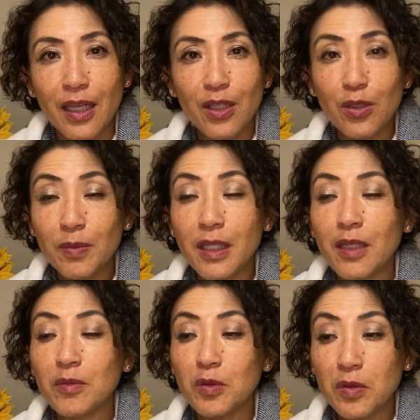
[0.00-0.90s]
you
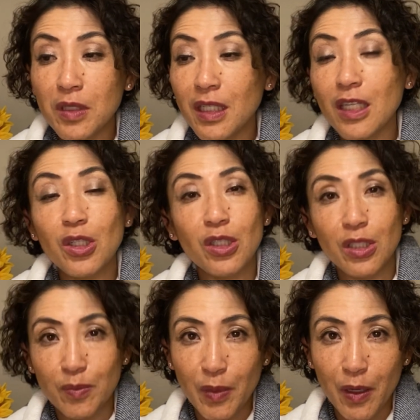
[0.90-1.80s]
become a really
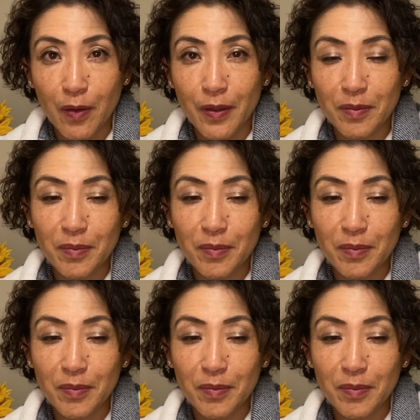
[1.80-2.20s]
good parent,